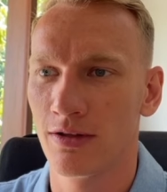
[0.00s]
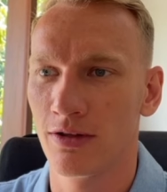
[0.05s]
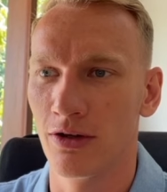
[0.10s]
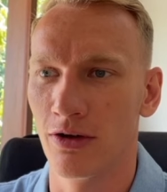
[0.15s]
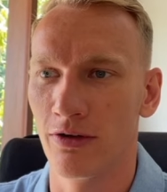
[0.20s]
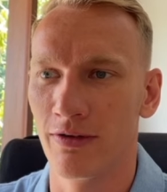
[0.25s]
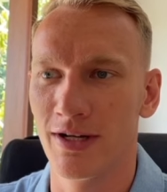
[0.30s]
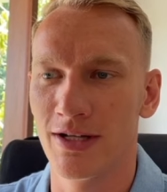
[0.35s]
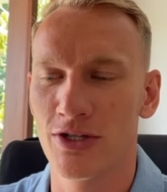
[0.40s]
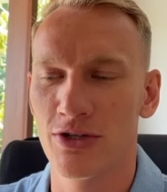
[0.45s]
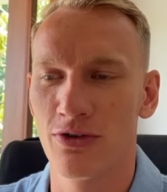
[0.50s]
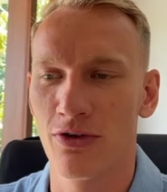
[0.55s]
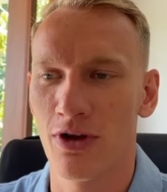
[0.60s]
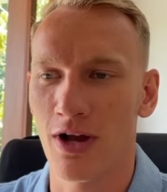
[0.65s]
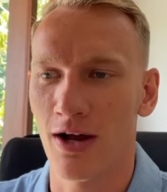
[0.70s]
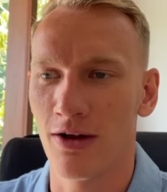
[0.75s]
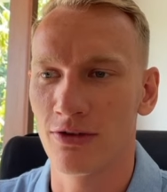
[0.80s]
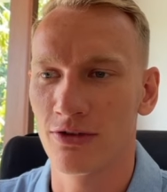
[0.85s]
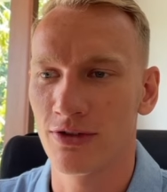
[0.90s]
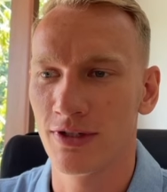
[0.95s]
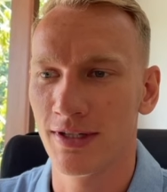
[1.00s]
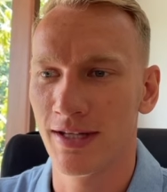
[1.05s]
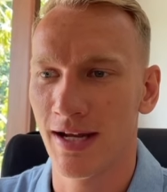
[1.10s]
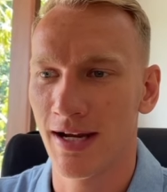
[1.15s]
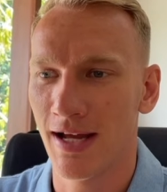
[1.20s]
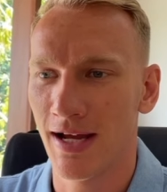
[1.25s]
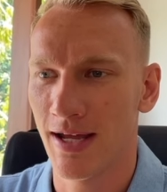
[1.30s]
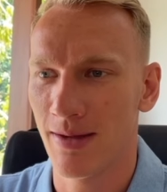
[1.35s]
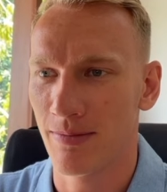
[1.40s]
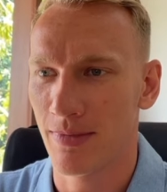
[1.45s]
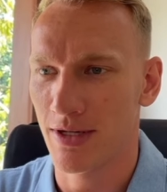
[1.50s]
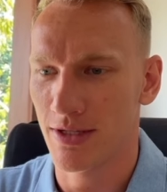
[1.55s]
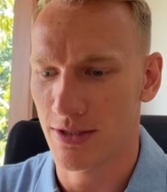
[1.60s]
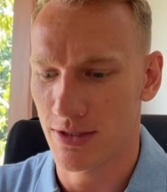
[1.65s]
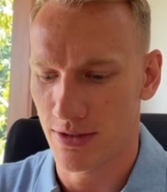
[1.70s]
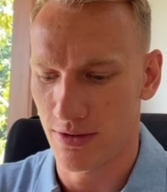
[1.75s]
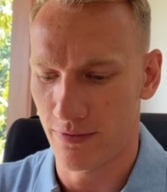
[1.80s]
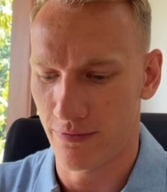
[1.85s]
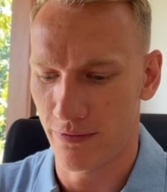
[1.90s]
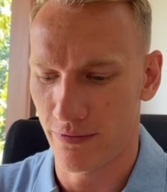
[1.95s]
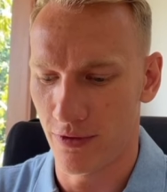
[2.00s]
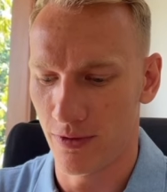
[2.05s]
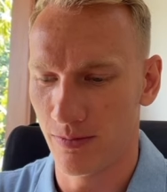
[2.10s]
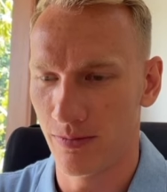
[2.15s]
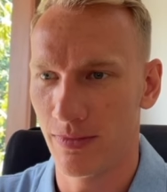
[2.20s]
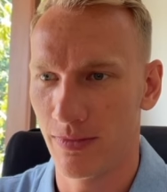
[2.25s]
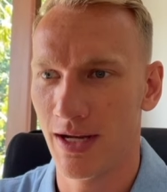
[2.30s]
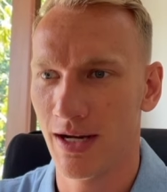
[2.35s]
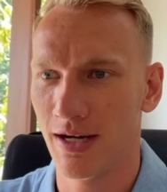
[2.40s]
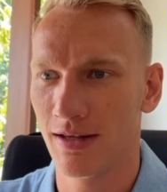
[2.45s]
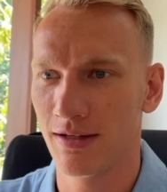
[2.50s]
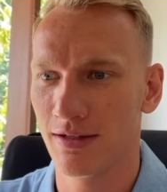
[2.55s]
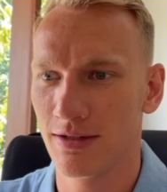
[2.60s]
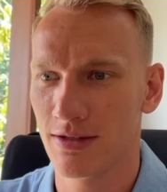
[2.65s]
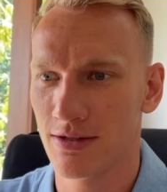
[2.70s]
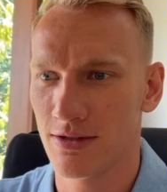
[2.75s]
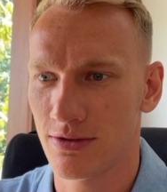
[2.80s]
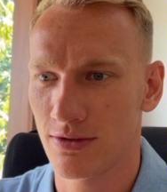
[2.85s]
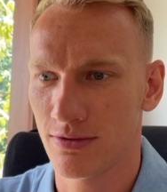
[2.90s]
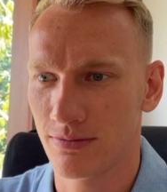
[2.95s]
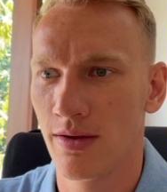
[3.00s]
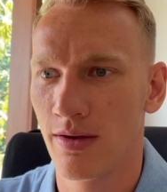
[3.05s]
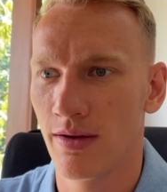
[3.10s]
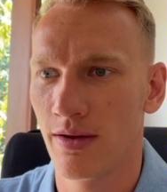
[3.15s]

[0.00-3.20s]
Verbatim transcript: The original country that I am is from Netherlands.